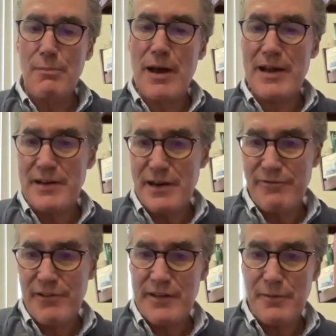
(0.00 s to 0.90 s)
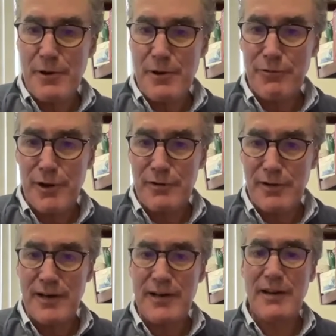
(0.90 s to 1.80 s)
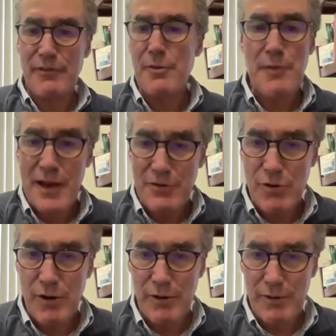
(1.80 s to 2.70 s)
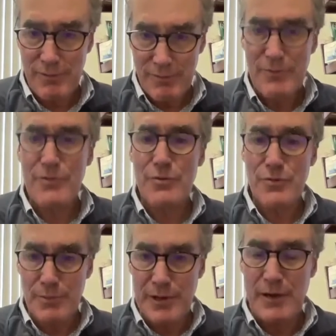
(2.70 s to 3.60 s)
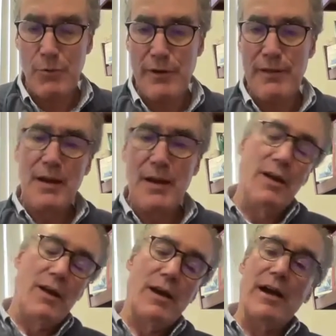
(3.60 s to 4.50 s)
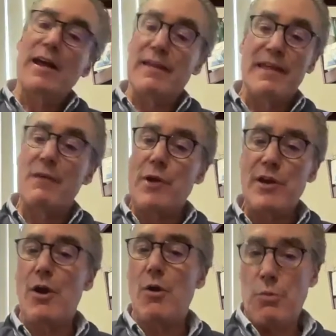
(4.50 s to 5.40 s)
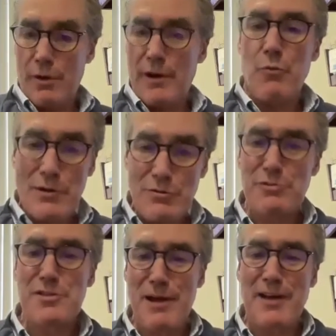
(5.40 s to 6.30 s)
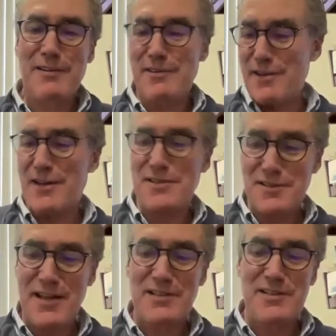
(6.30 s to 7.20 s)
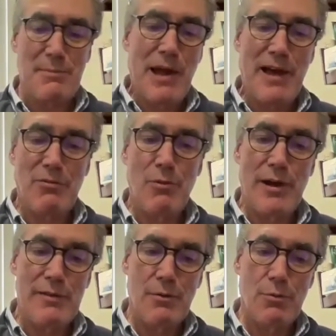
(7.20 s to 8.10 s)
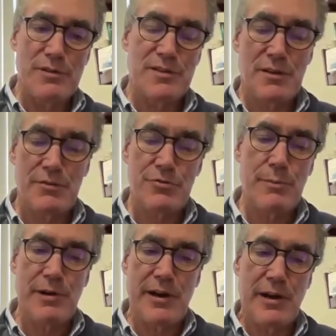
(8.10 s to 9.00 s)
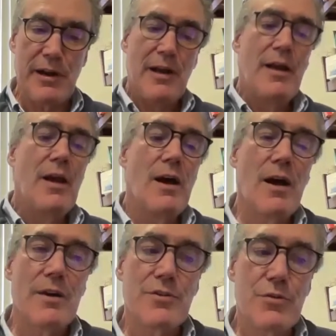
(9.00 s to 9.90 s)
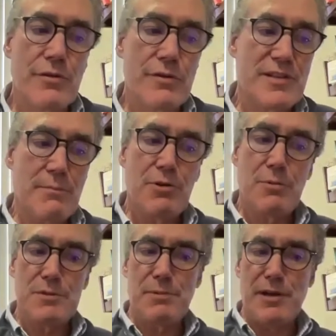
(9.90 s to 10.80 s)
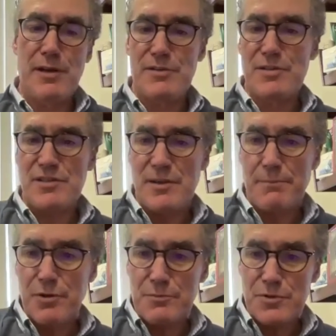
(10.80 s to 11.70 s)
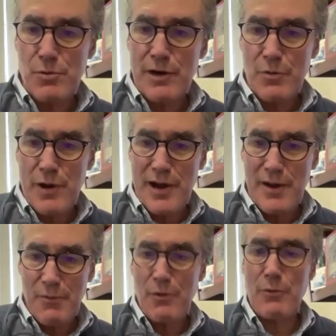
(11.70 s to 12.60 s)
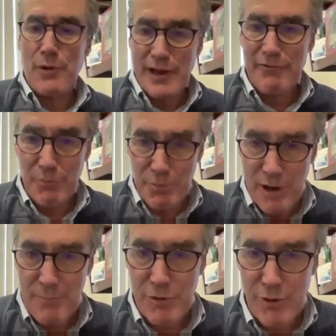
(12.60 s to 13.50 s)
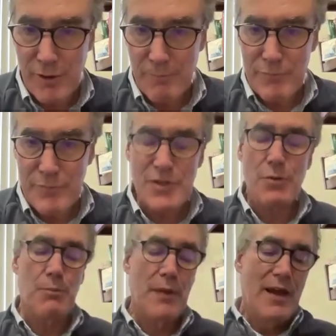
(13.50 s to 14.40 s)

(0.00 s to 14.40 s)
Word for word: by identifying them upfront and giving them that drug to begin with. Uh, and then we know in retrospect, yes, that's the pathway that was contributing uh, to their symptoms because the symptoms went away when we gave the proper drug. So,